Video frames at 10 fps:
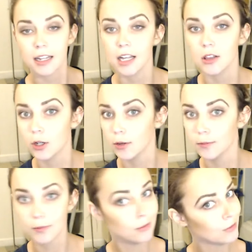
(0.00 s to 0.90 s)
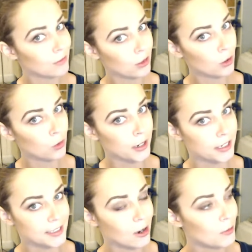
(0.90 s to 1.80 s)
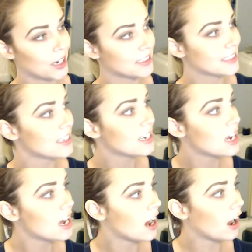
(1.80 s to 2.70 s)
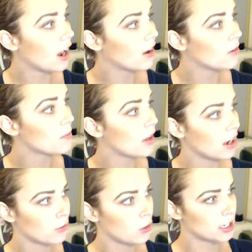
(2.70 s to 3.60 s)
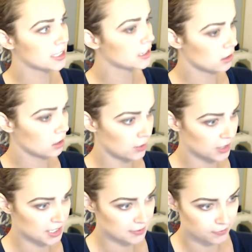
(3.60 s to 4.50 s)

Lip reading: and I look weird as always. Of course, a lot of us